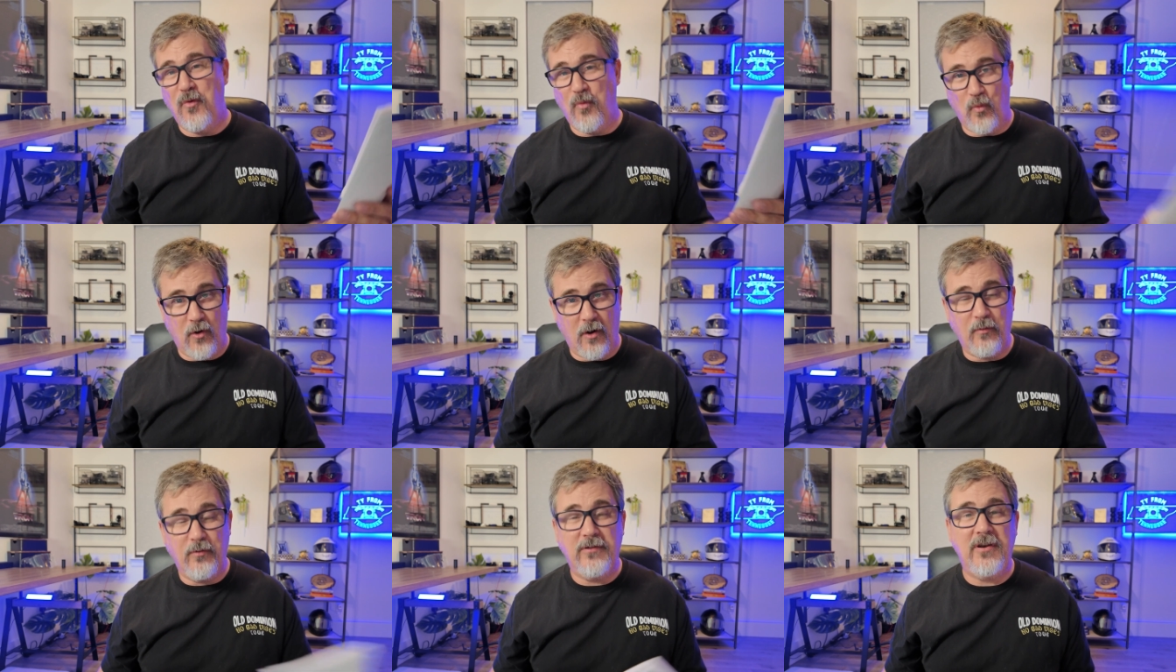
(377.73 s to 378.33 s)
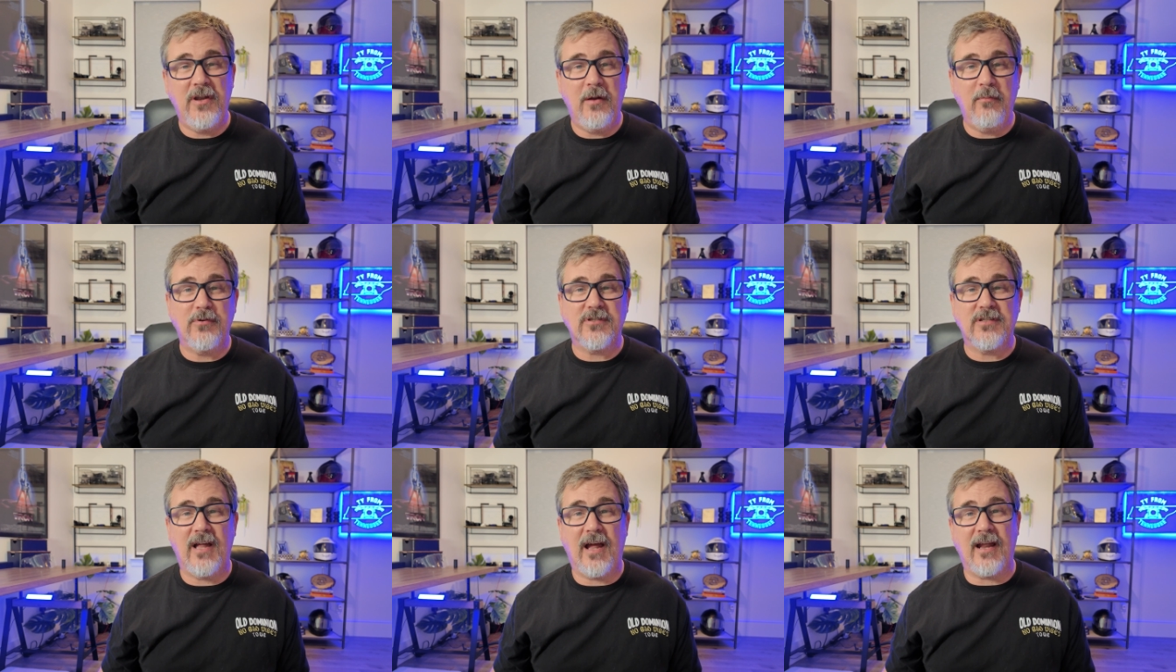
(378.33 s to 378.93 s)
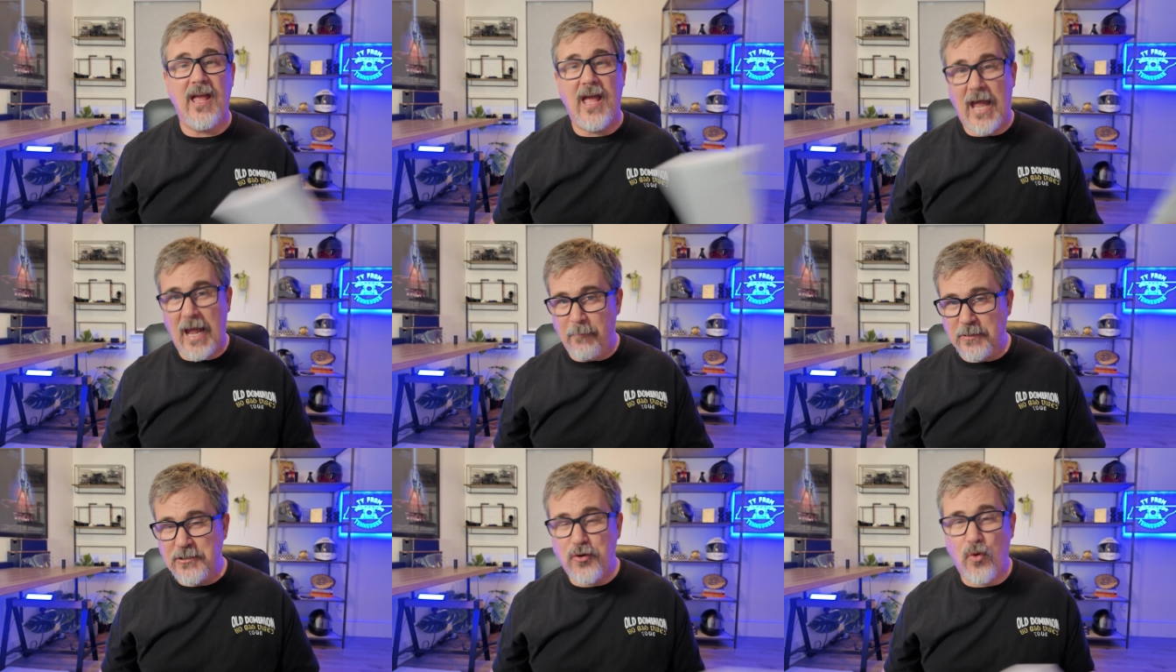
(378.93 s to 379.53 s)
What were the numbers like?
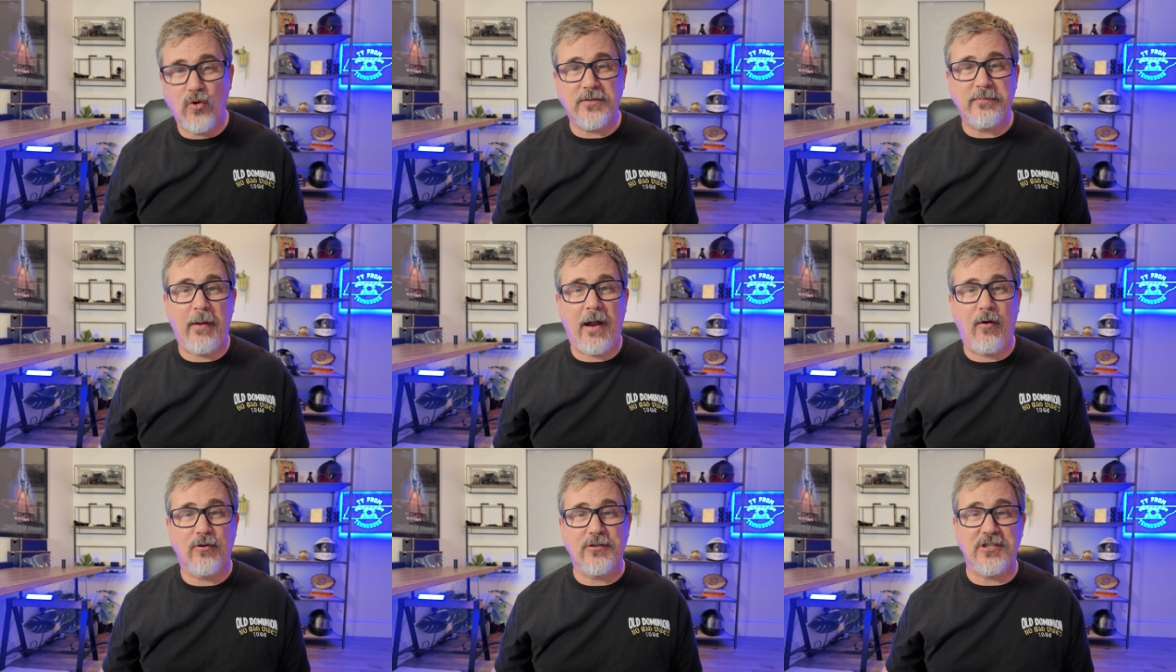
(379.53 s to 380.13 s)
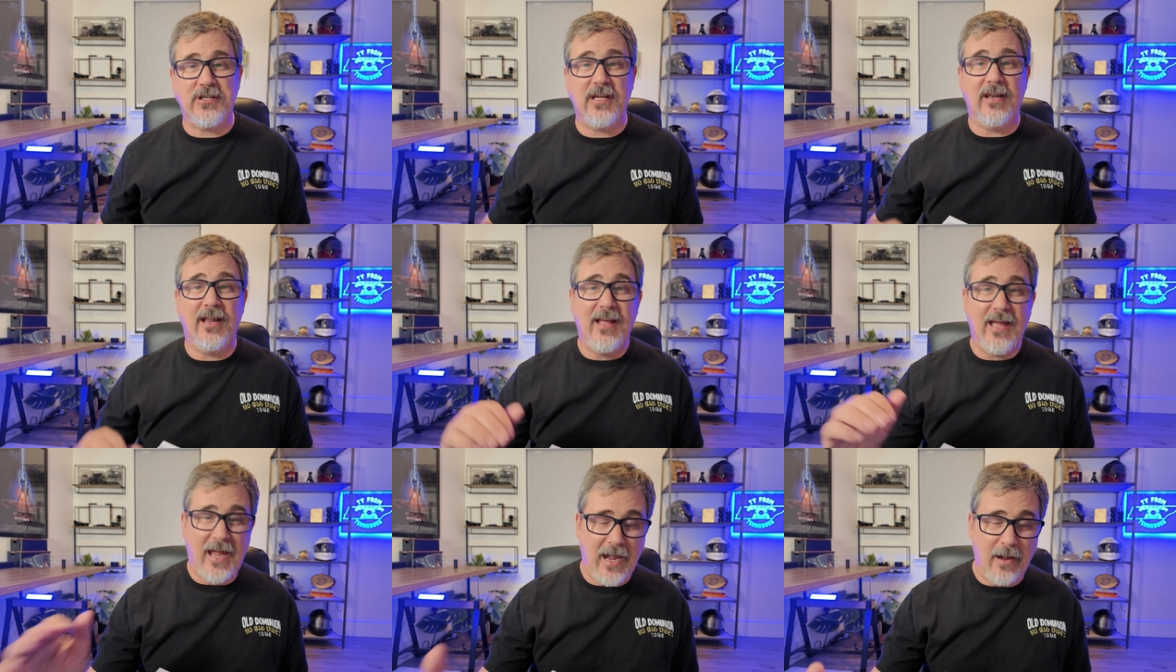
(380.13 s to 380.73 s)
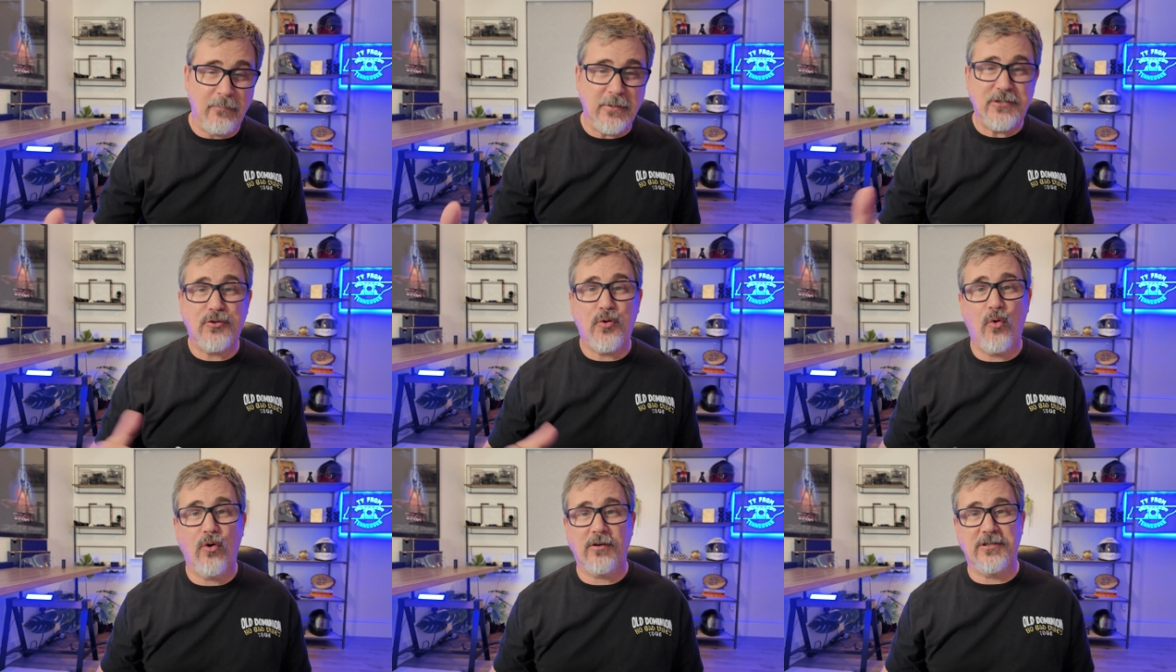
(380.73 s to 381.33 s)
How much horsepower did you get? How much
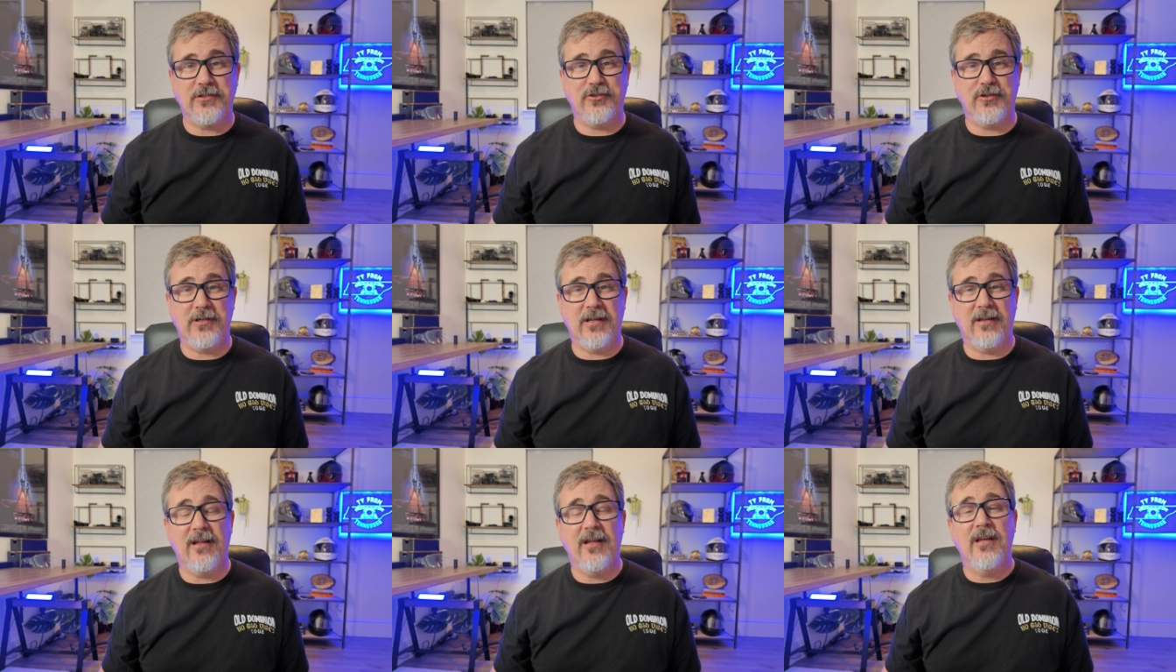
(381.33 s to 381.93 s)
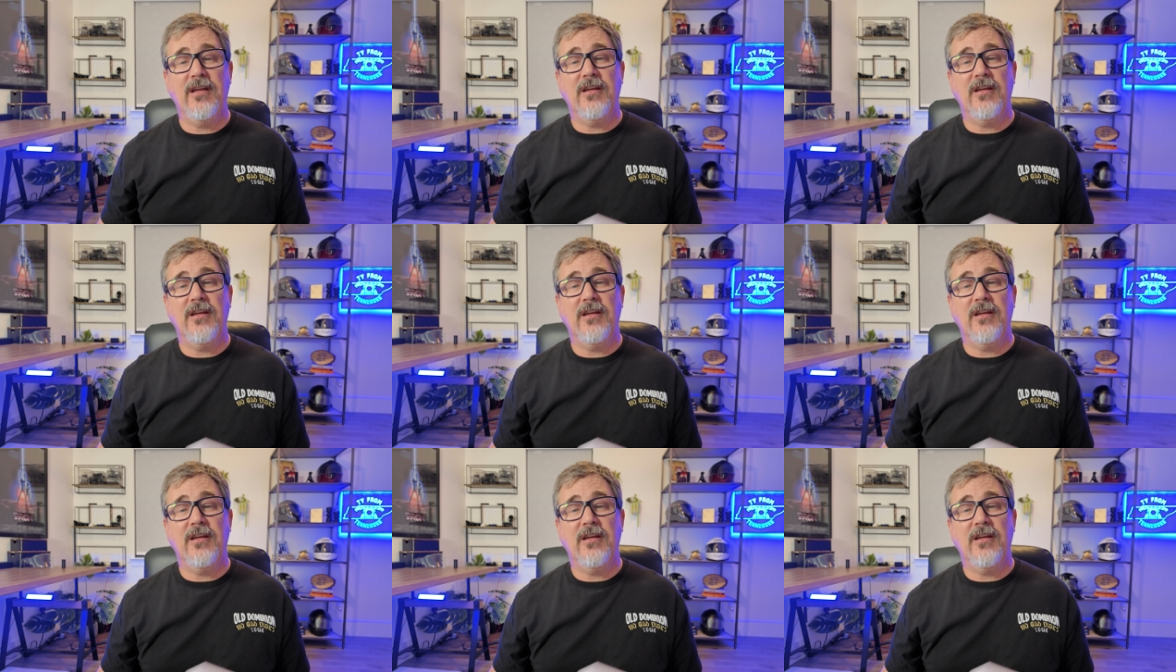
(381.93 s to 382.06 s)
torque did you get?